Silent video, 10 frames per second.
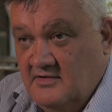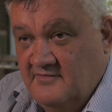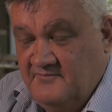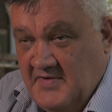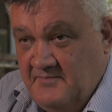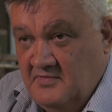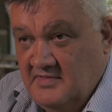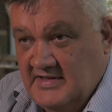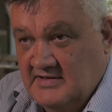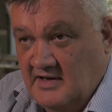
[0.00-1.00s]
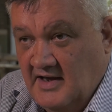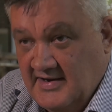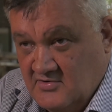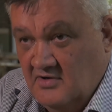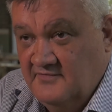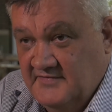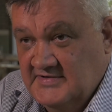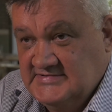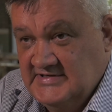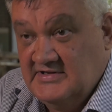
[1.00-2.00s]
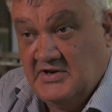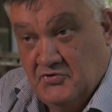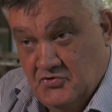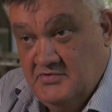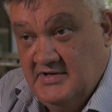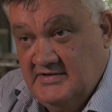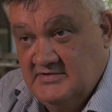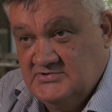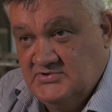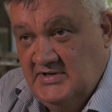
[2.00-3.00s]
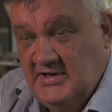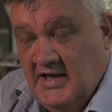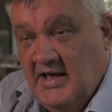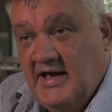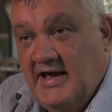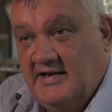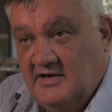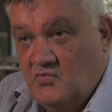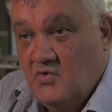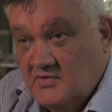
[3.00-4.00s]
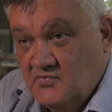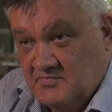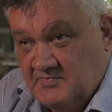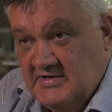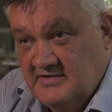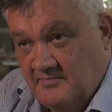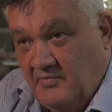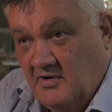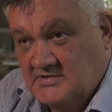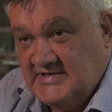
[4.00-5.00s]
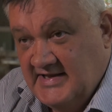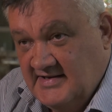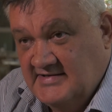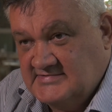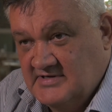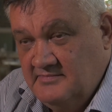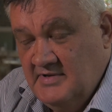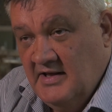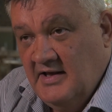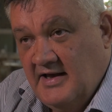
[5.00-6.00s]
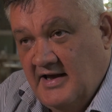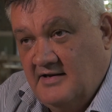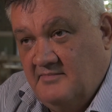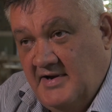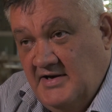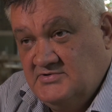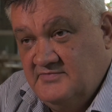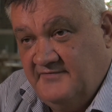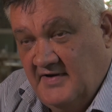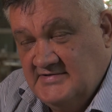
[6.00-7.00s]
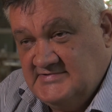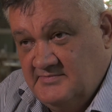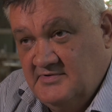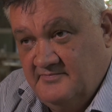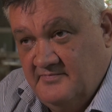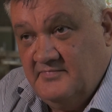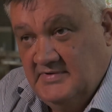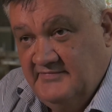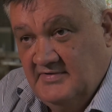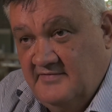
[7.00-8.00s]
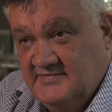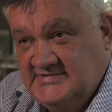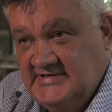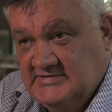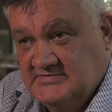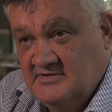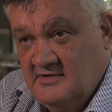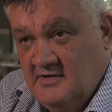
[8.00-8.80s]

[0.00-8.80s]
of people that I had confidence in, that knew the industry and had worked with me in the past at Eskom, and I managed to find some of them even overseas.